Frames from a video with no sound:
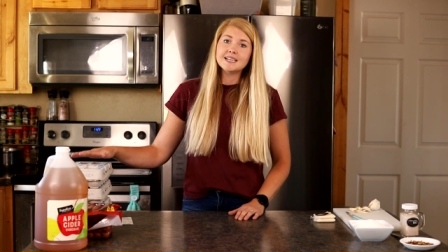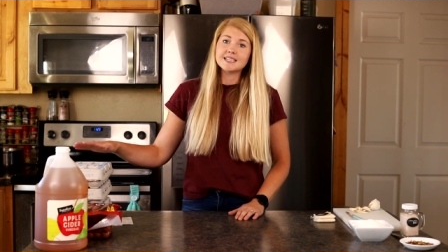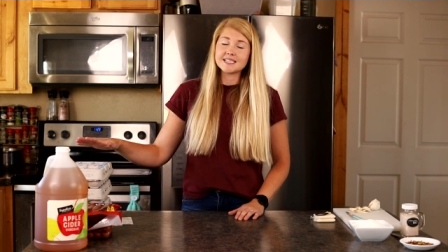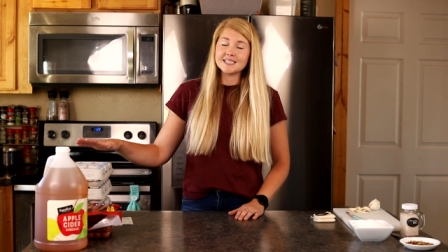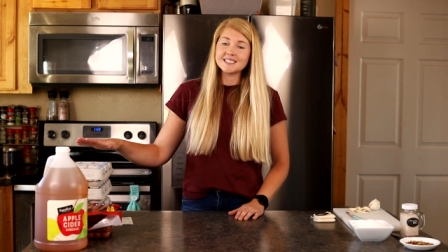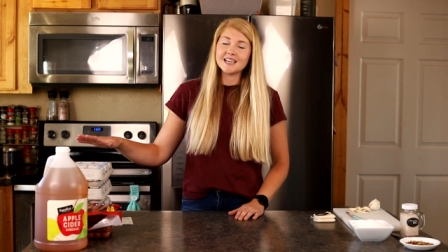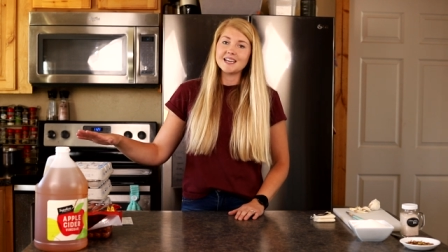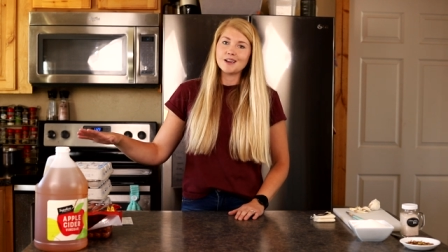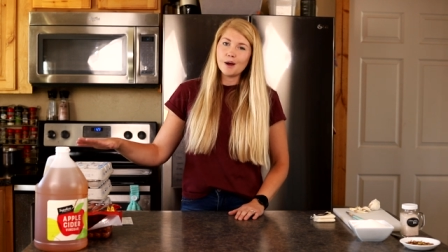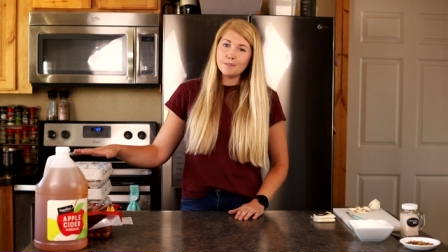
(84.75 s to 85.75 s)
It's going to
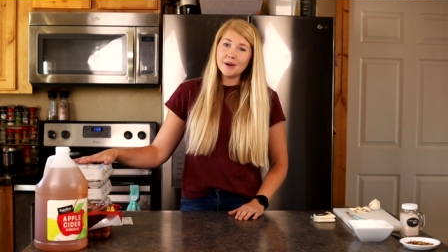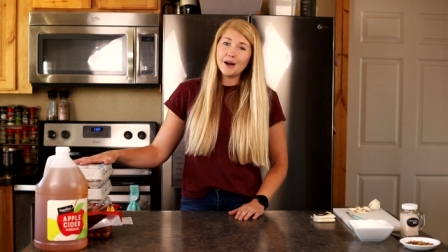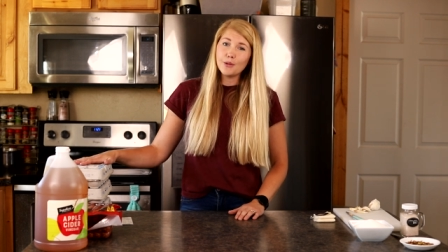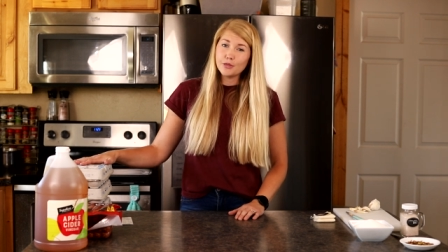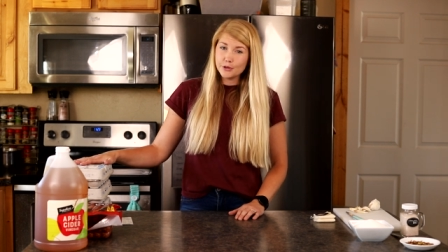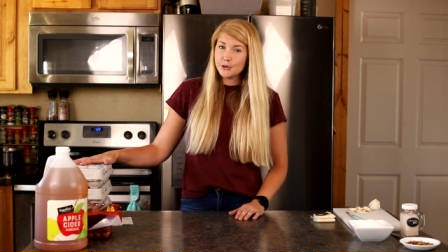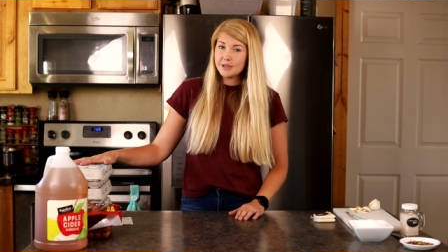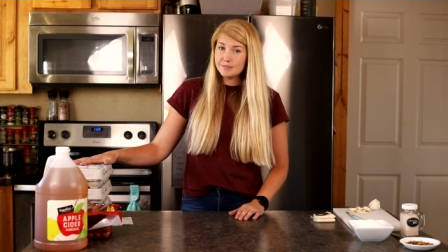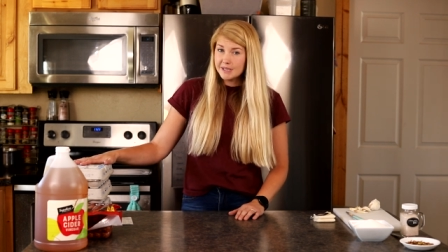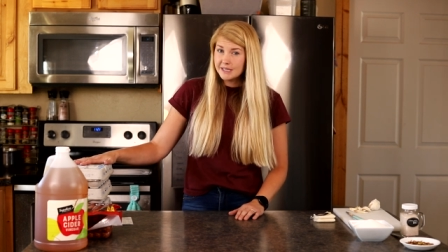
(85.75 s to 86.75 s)
take about
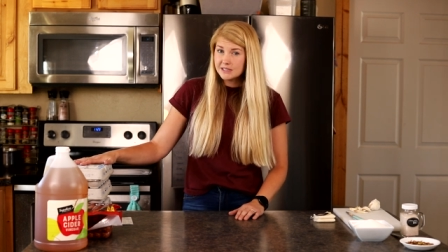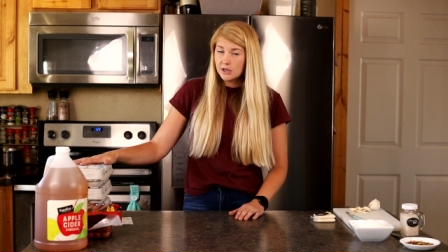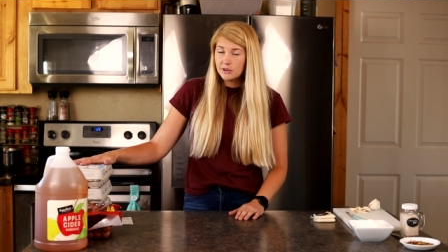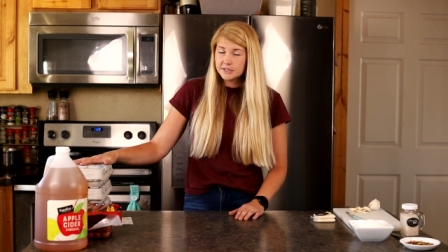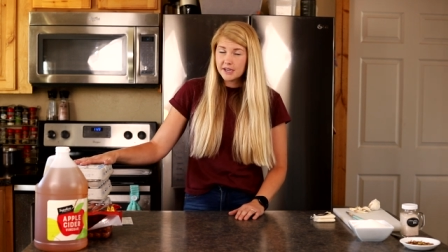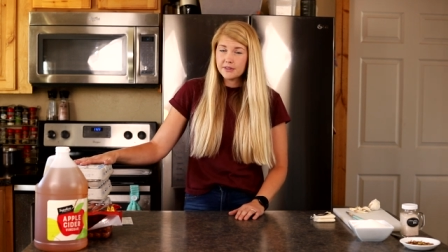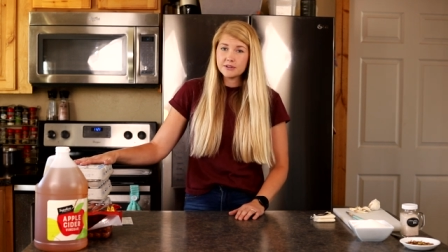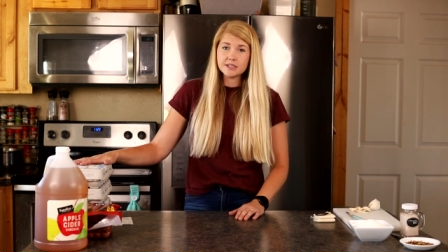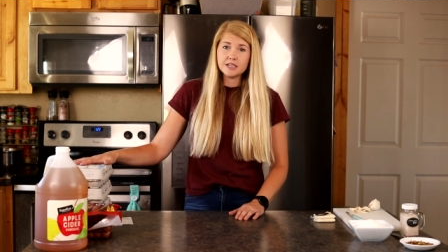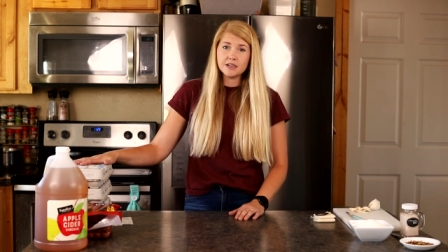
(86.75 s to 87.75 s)
30 minutes
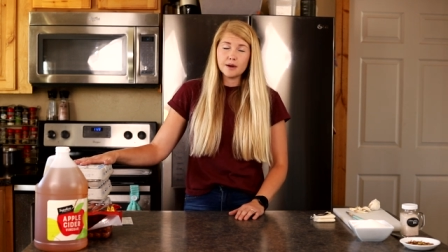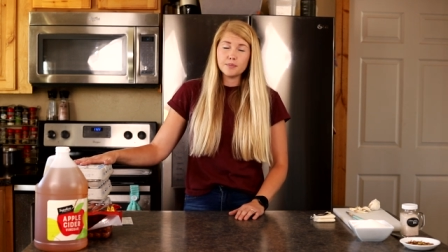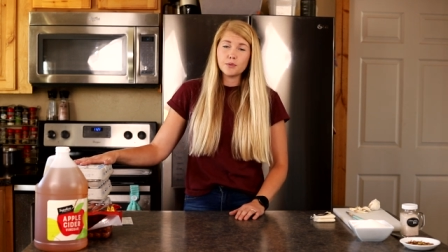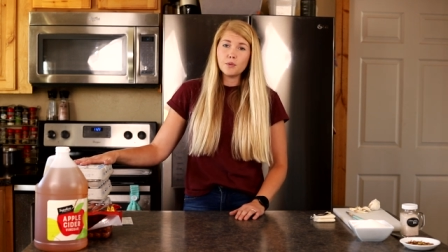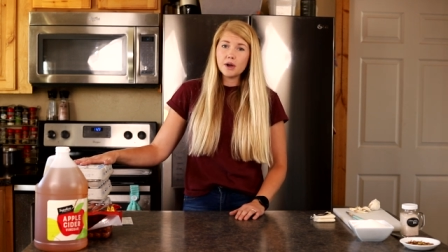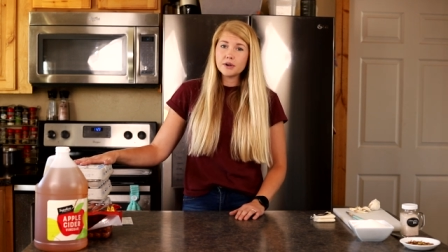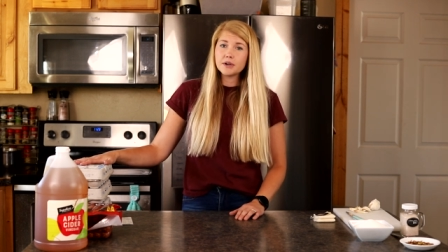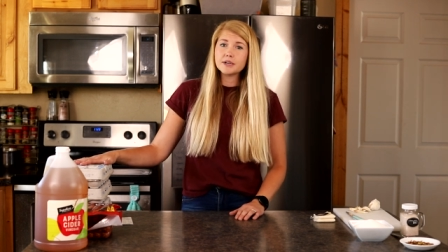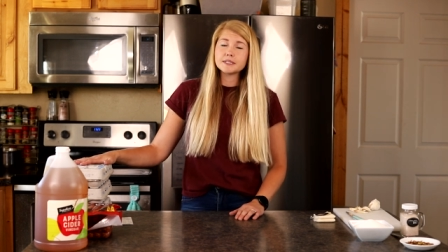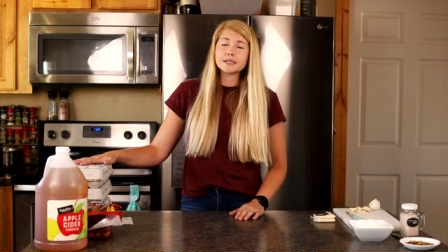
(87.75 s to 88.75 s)
altogether to heat up the
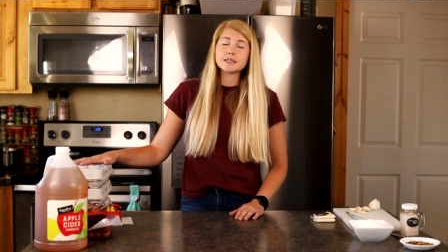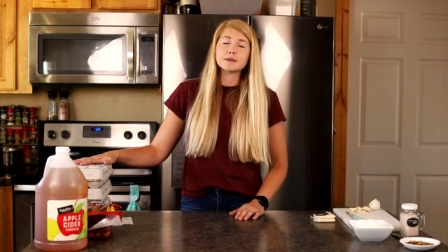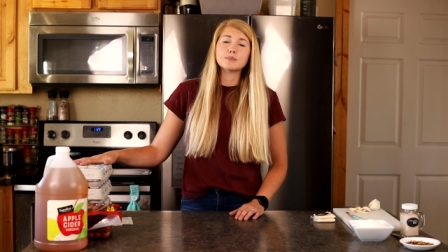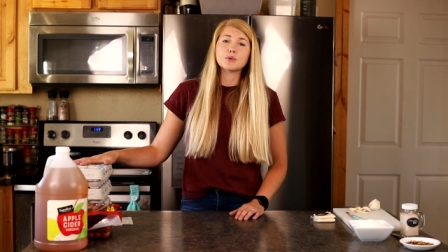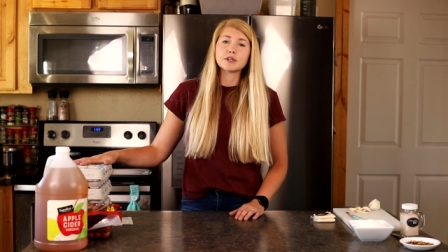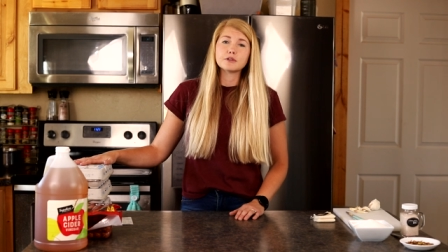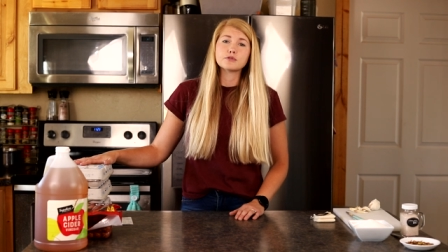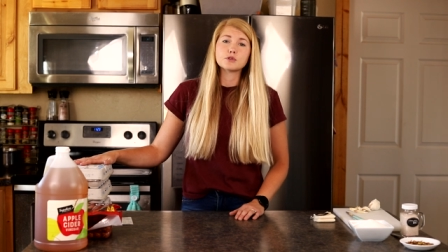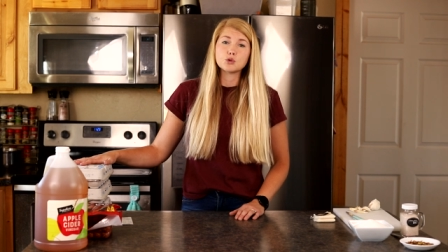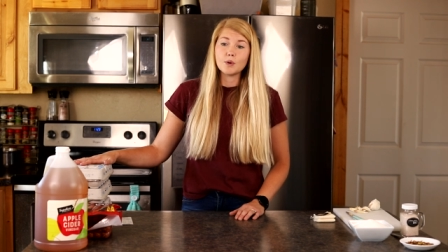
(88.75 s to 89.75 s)
water and to get them boiling
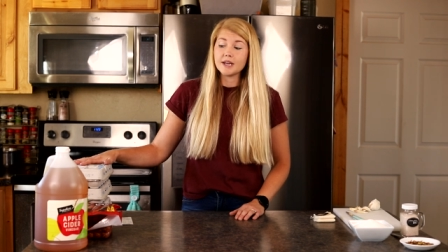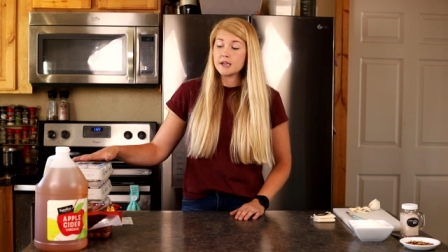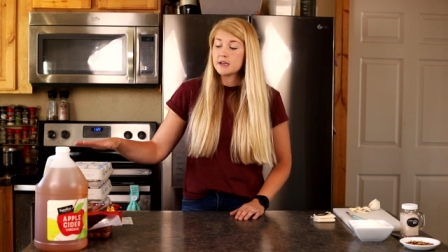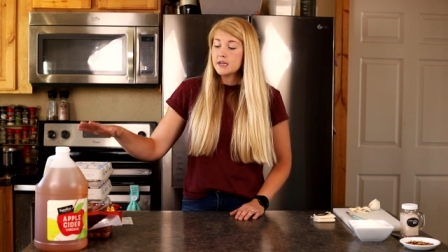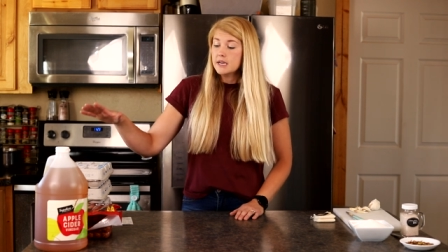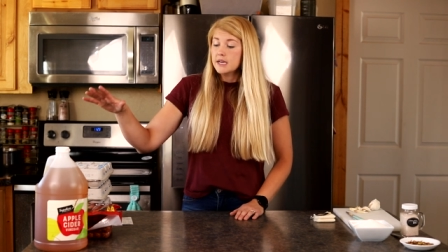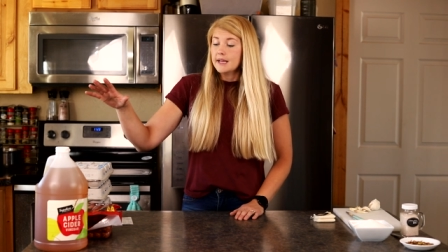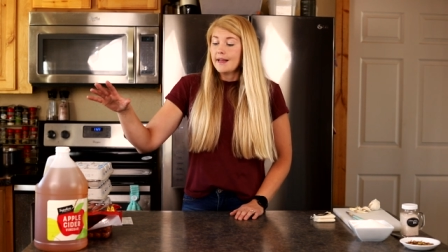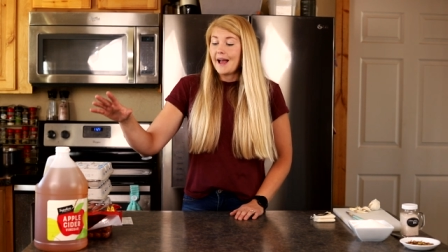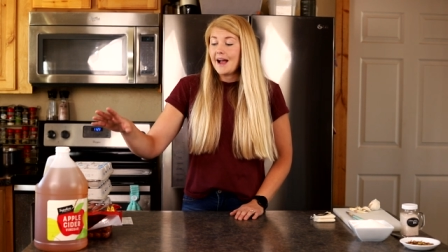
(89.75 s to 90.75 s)
for 20.
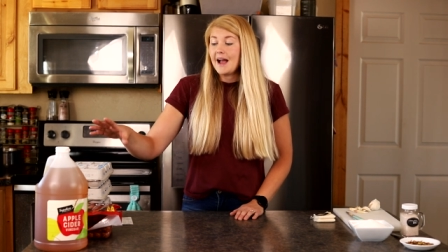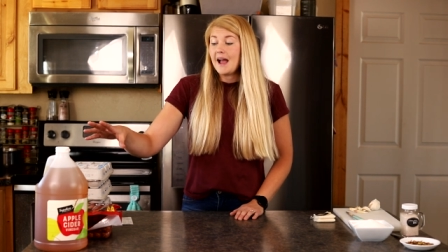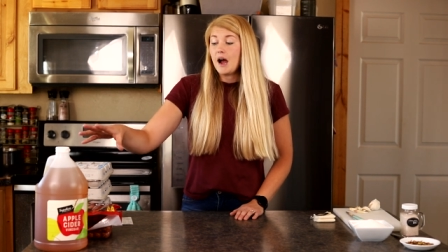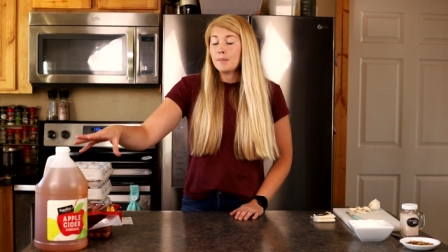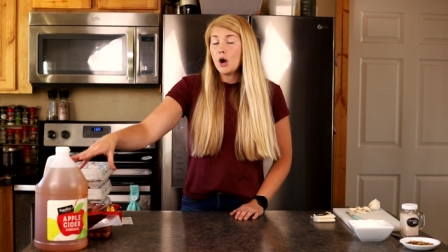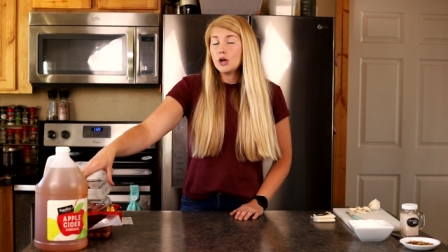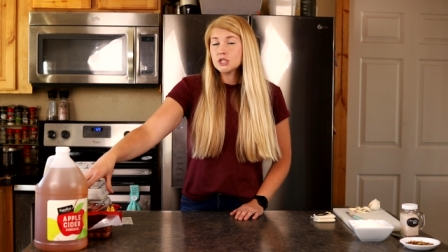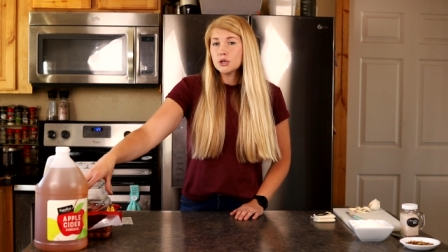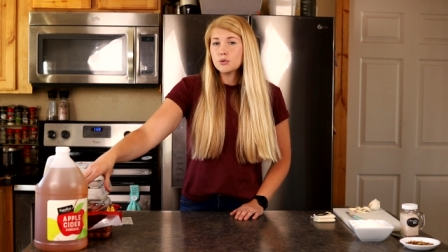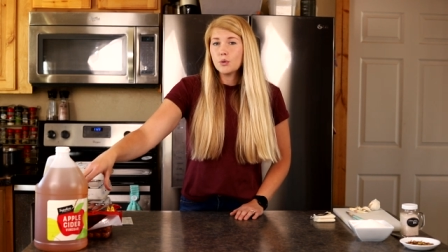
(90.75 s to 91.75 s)
I'm also